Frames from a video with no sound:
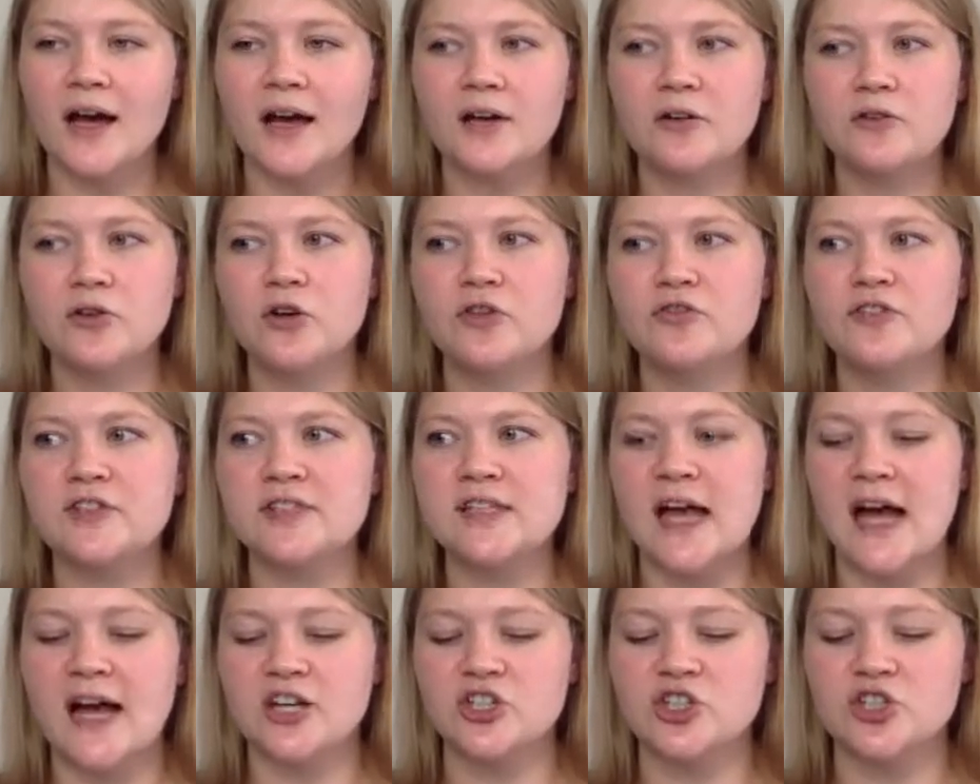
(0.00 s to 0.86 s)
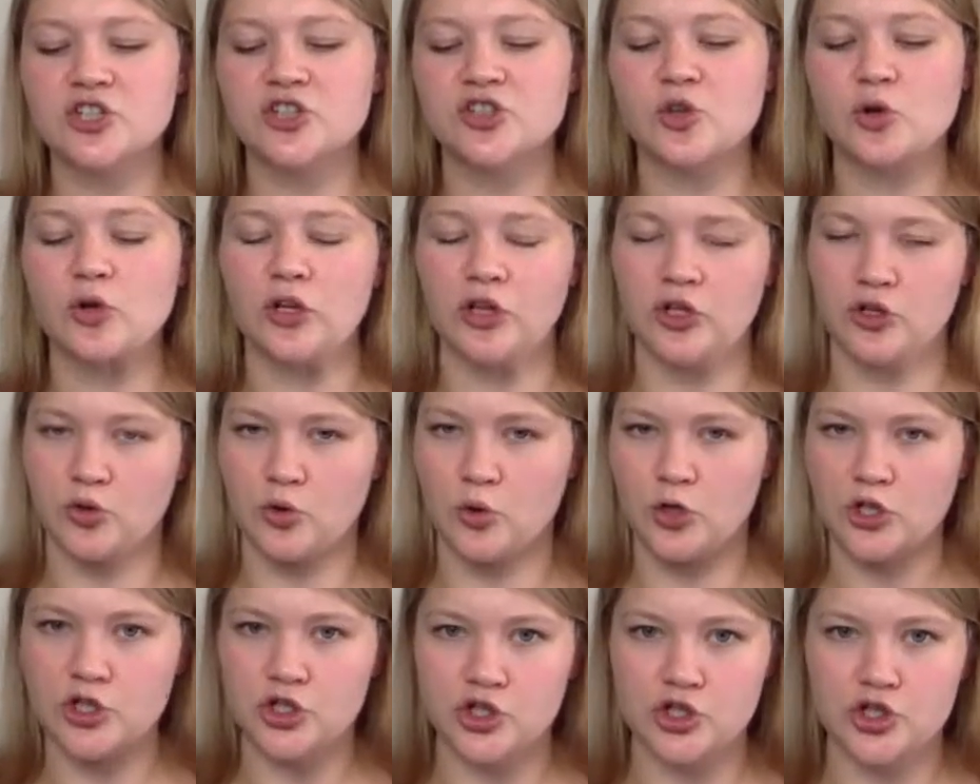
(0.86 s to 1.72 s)
I don't know if it's actually sold at
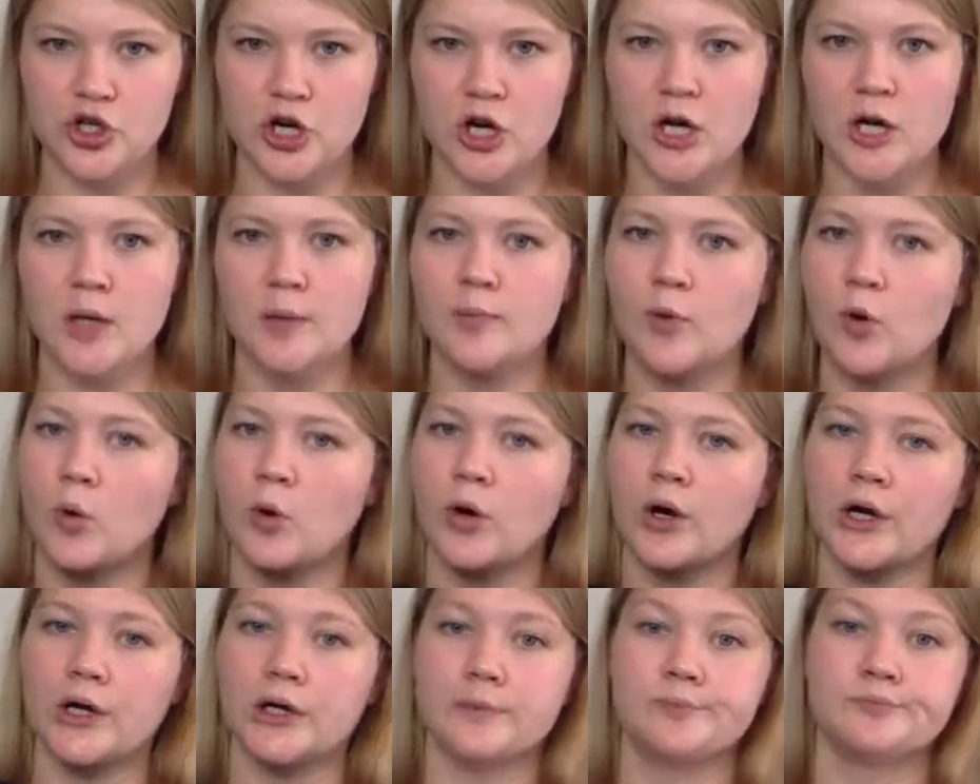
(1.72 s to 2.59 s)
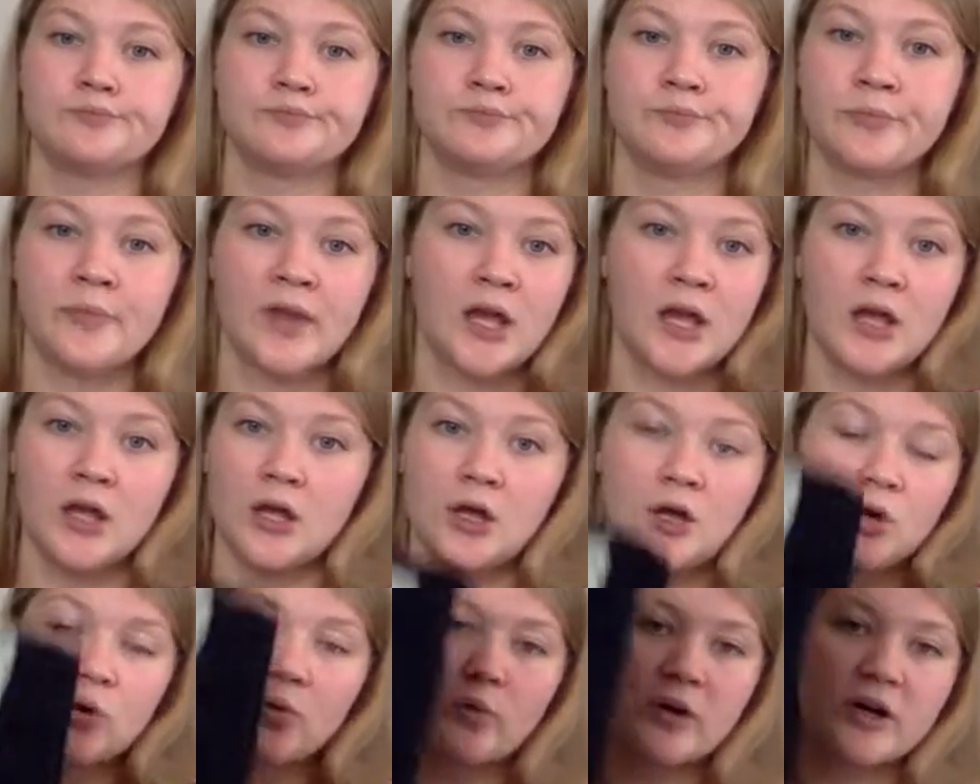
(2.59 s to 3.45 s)
Nordstrom or
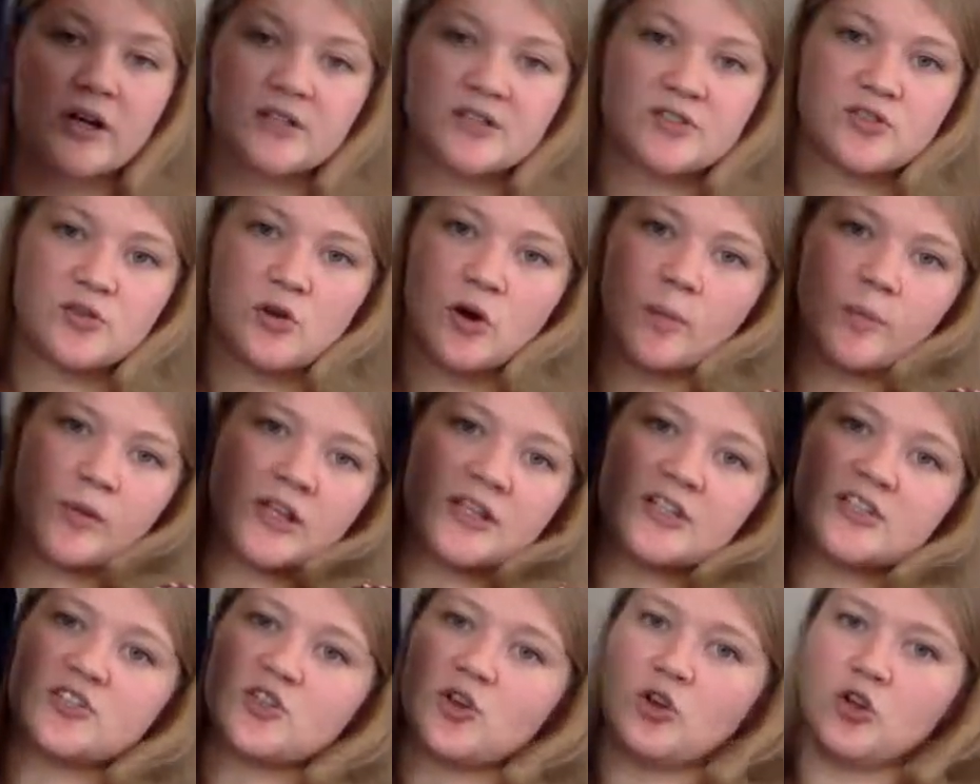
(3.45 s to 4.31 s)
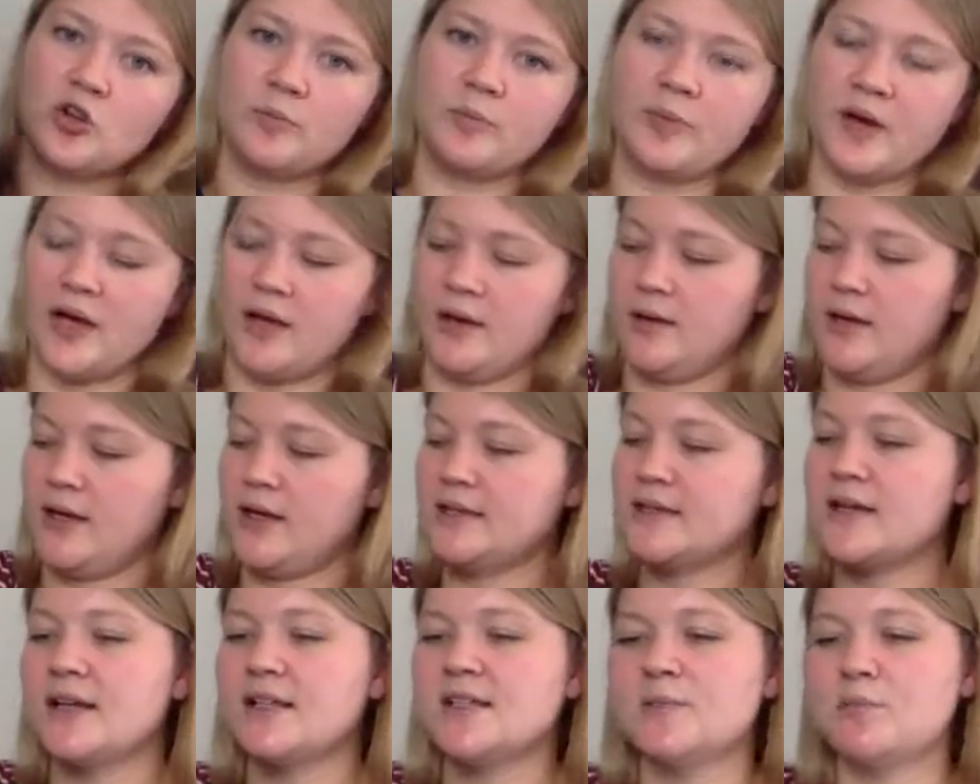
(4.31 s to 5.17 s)
where it's normally sold, but
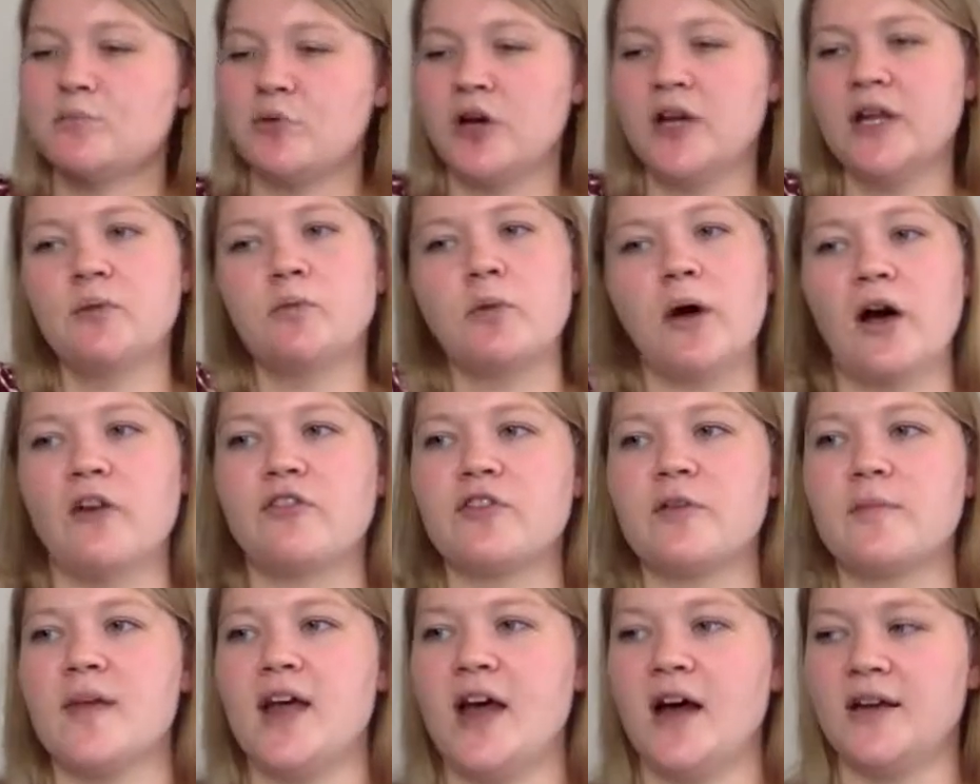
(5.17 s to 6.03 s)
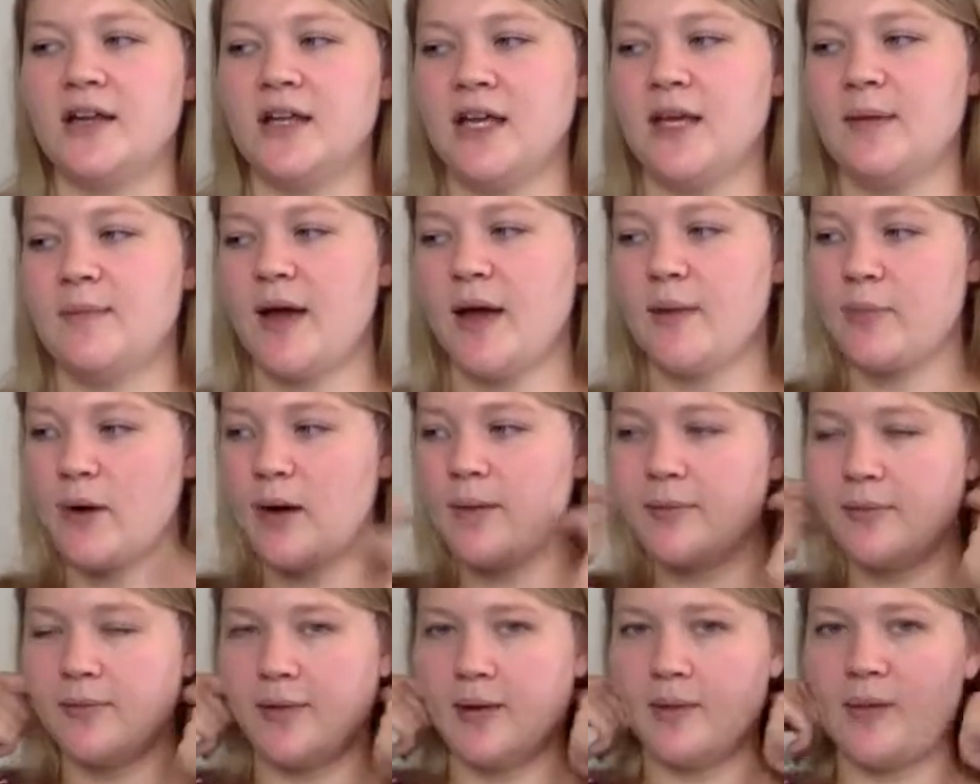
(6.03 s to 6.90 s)
it does pretty well for me on eBay,
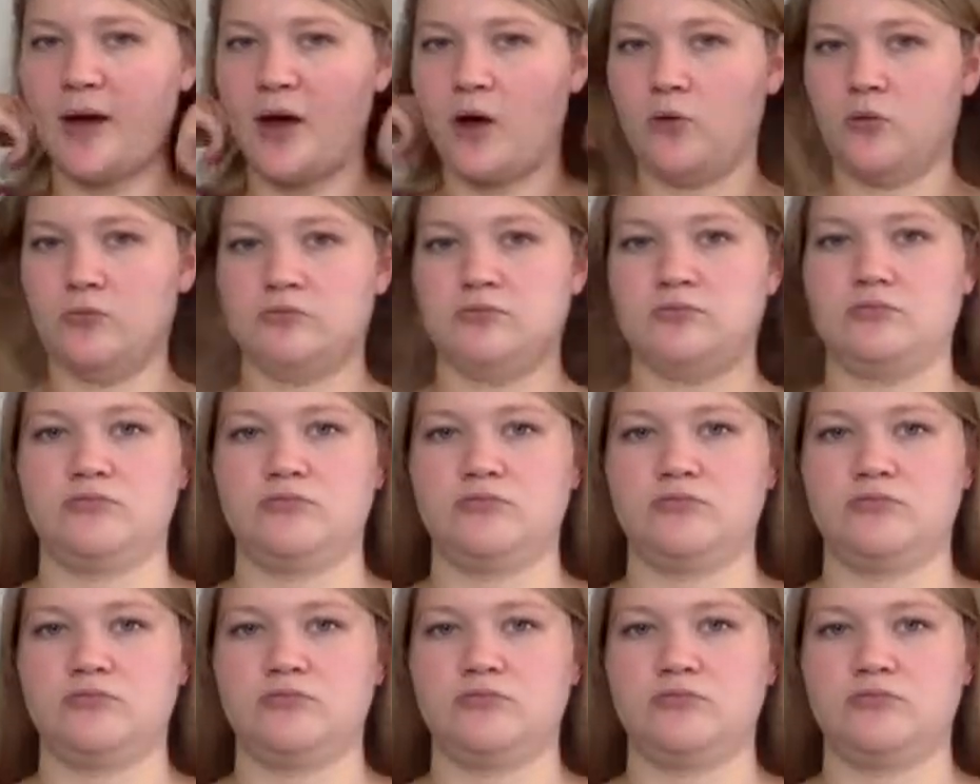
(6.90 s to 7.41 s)
probably about